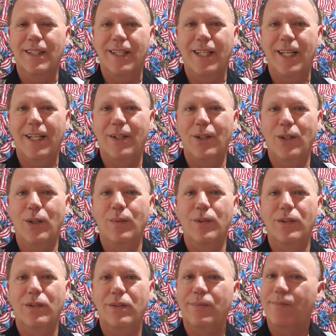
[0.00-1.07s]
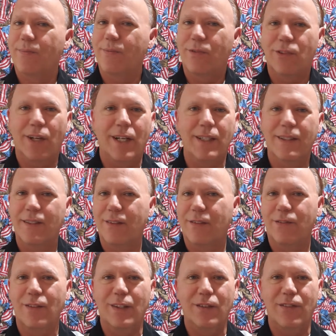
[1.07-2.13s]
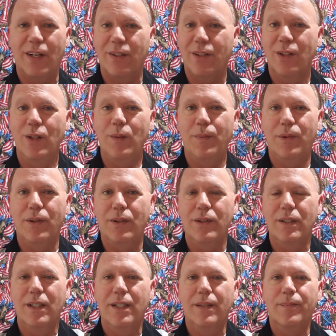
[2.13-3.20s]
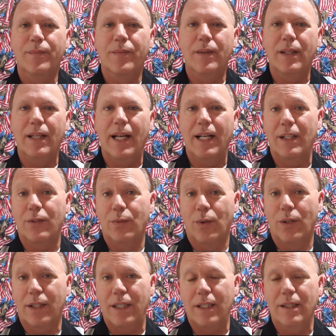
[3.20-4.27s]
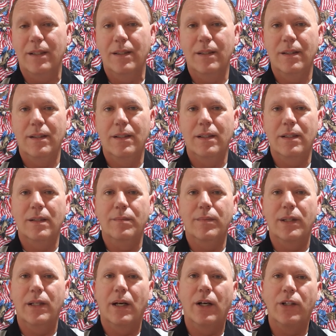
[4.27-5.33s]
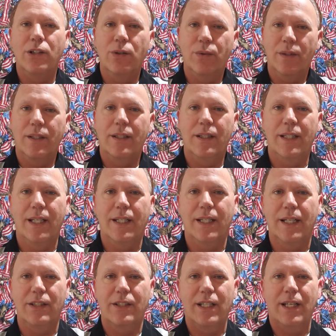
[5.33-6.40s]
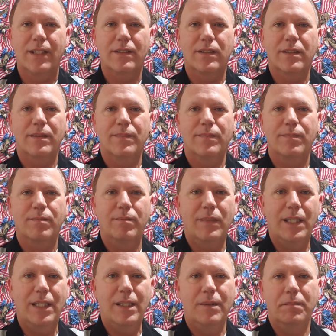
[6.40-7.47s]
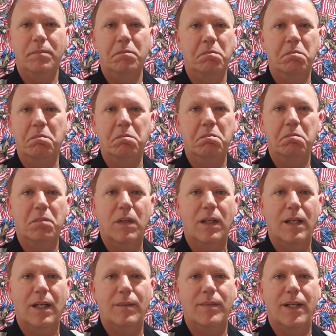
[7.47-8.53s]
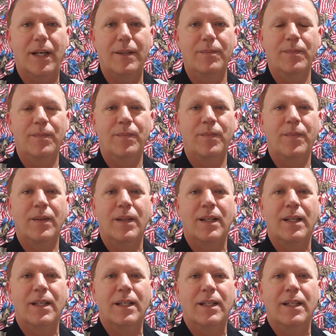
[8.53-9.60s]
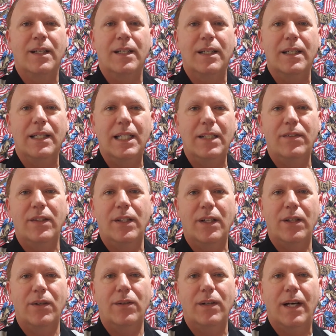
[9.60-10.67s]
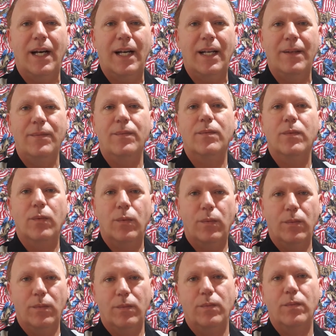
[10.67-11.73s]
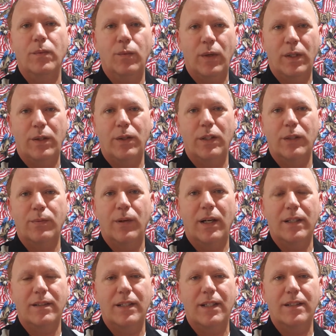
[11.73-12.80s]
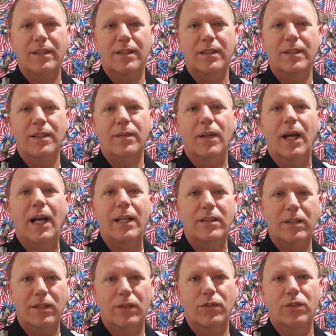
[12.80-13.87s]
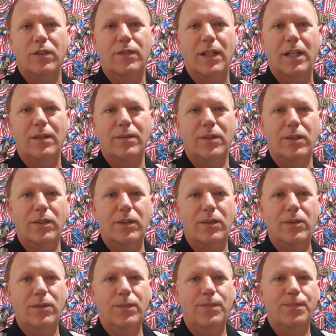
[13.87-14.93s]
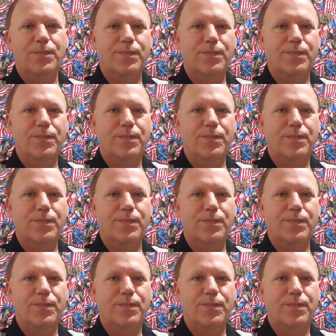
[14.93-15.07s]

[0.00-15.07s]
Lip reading: again, Uber's it's found a loophole and it's working. But are you willing to take that chance? Me, I'm not. Even though I went through this process, I still drove down to